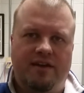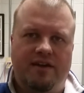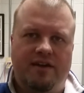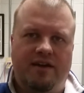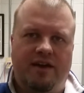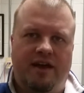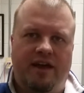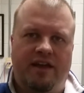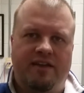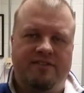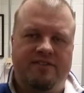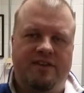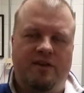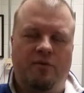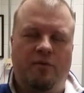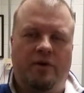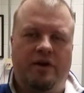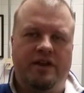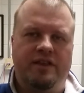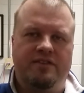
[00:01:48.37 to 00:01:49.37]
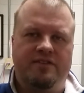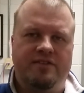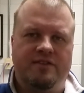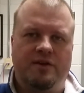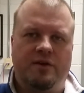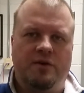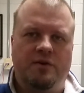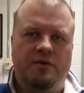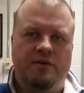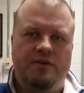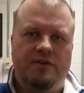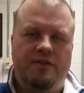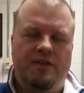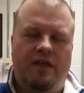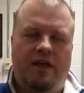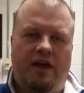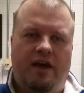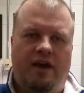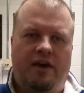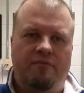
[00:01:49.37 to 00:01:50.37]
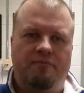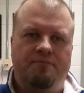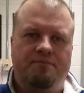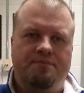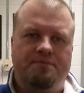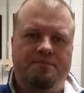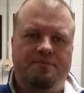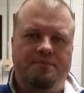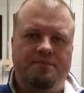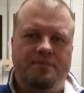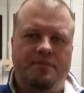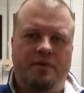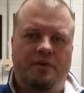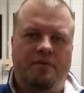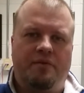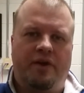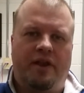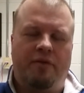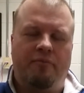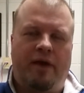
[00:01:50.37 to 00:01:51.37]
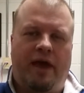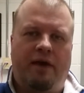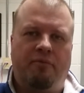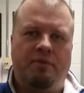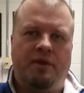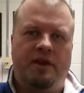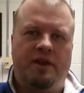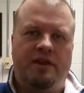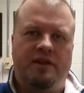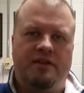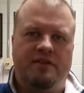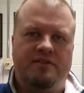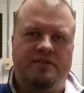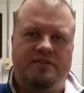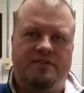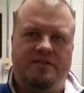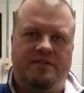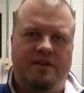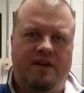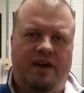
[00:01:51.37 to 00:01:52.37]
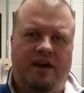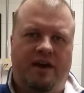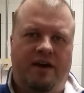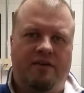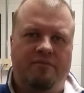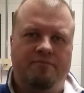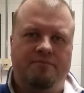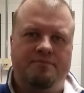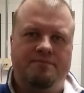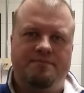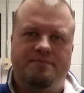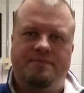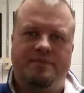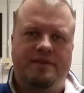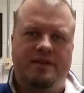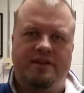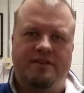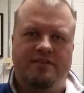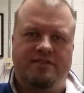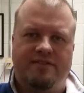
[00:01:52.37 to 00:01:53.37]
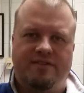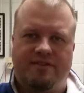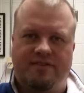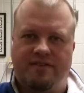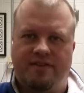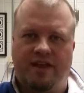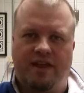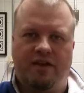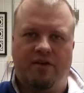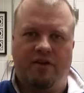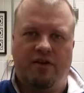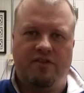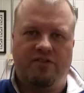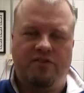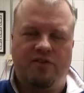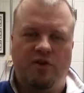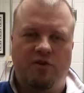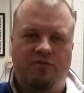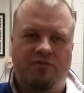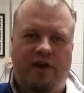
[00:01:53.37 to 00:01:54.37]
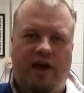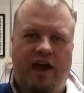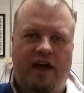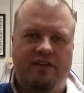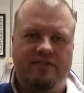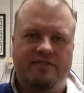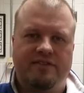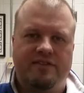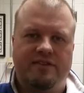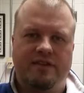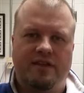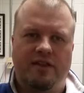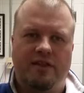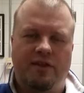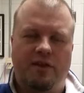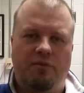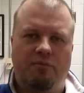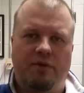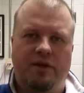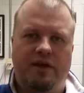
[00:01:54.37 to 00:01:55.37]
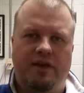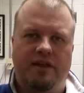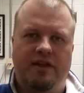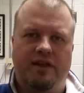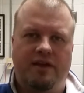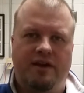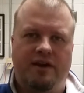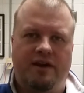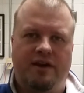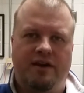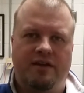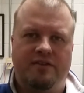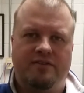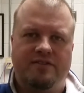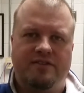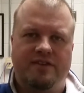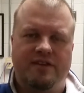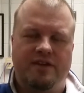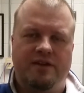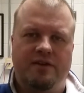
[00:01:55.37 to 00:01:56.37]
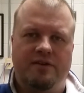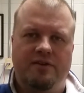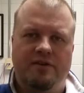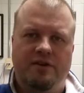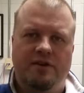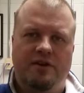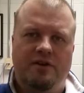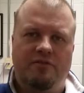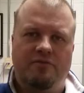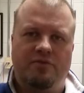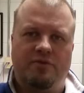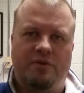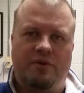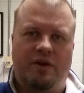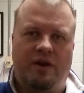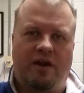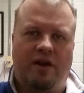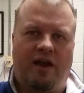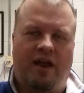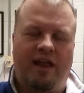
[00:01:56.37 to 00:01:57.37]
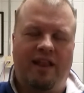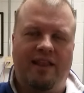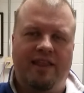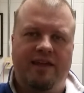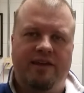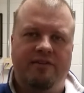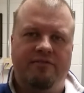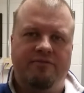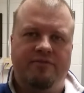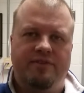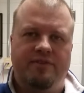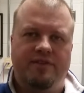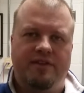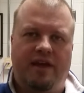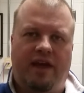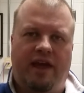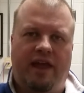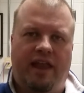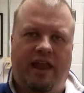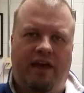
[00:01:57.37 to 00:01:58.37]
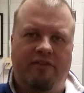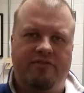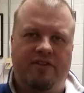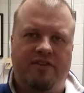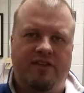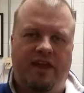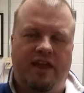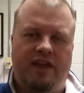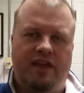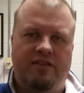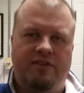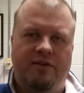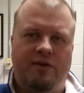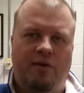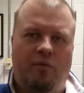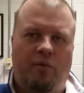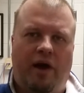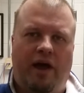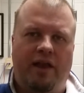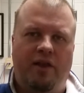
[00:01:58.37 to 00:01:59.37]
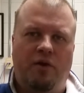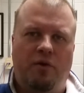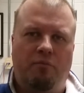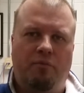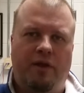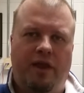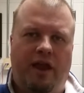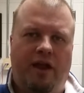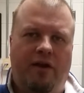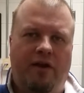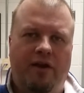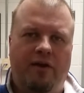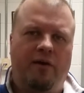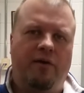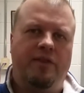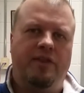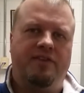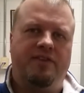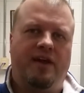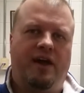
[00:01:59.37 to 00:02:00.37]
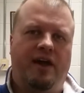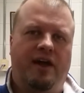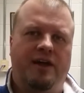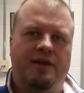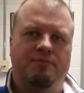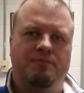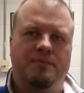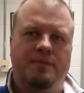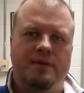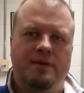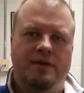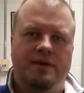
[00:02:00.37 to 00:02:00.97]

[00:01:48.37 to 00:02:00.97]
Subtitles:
ST1. So what ended up happening is this thing was too fast a little bit still for where I lived. I'd have to take it to a wide open area all the time.